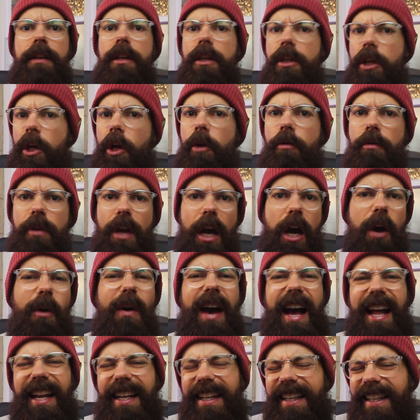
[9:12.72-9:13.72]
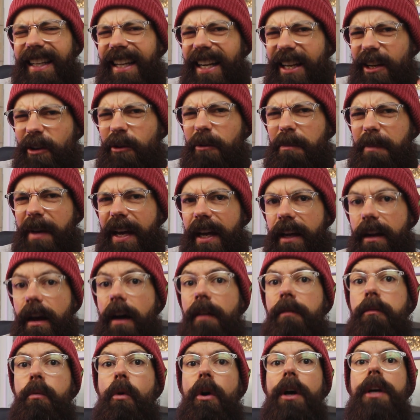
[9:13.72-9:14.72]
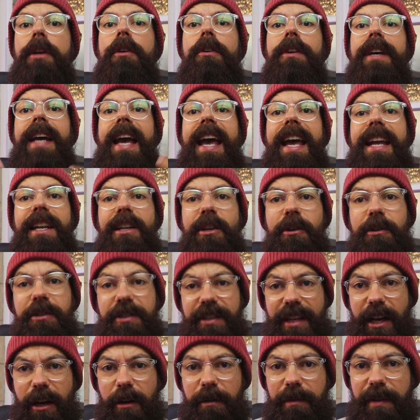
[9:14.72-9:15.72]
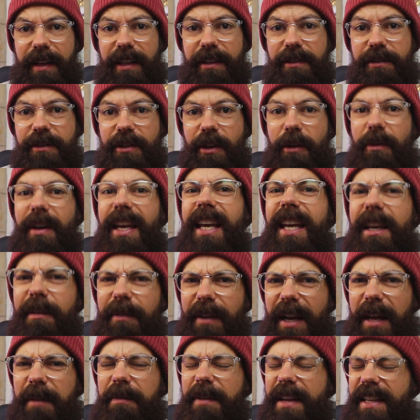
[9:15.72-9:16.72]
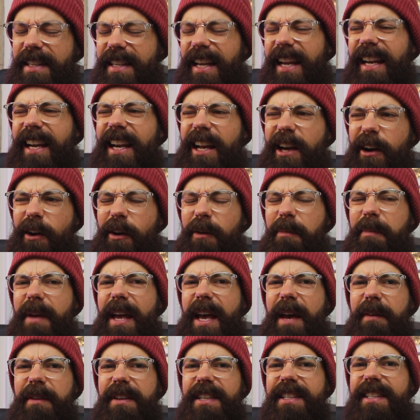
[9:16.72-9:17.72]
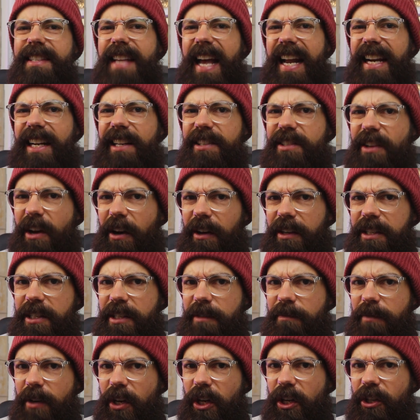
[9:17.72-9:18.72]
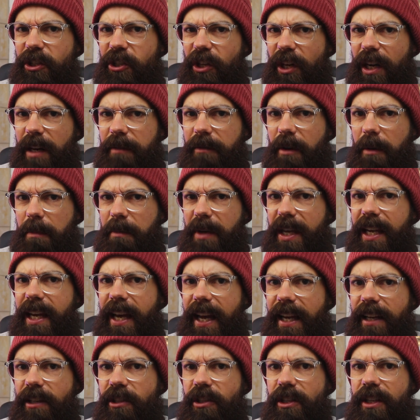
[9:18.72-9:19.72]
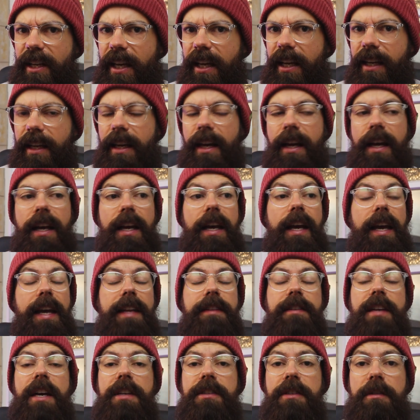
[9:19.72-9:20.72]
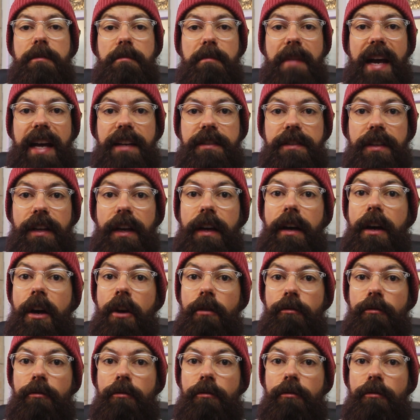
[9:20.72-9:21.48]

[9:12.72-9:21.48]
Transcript: that you know a little bit of what you're getting yourself into, even if it's a little bit of a sanitized version of a PhD. It doesn't matter.